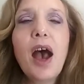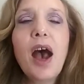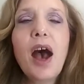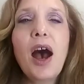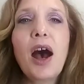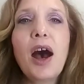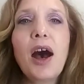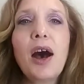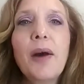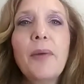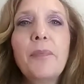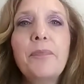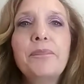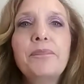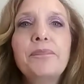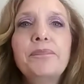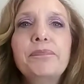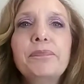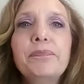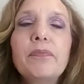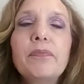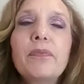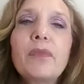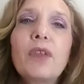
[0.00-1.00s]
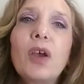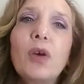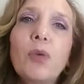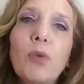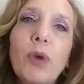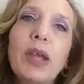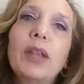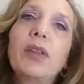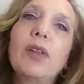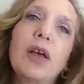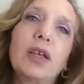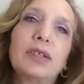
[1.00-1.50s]
Um,
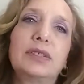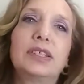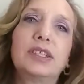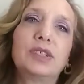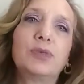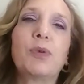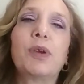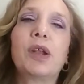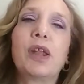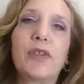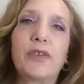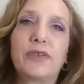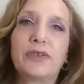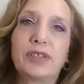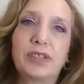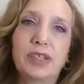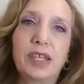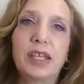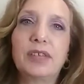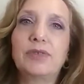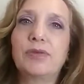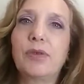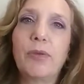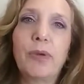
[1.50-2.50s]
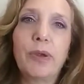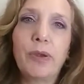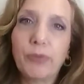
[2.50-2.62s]
weight loss is one of those things where